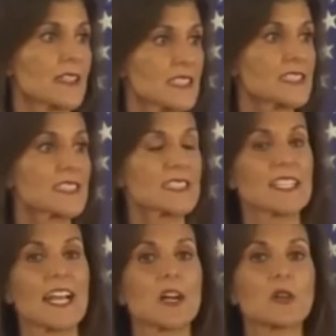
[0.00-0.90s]
This is
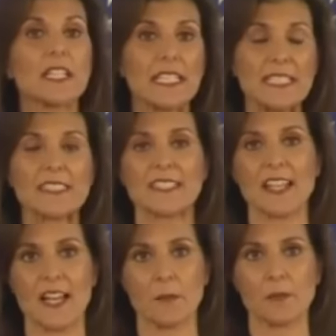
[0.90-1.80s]
now his
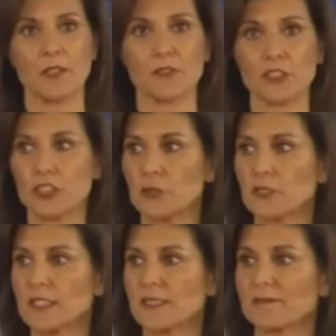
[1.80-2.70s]
time for
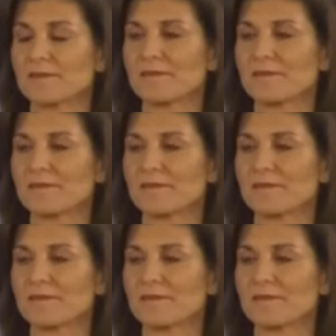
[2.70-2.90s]
choosing.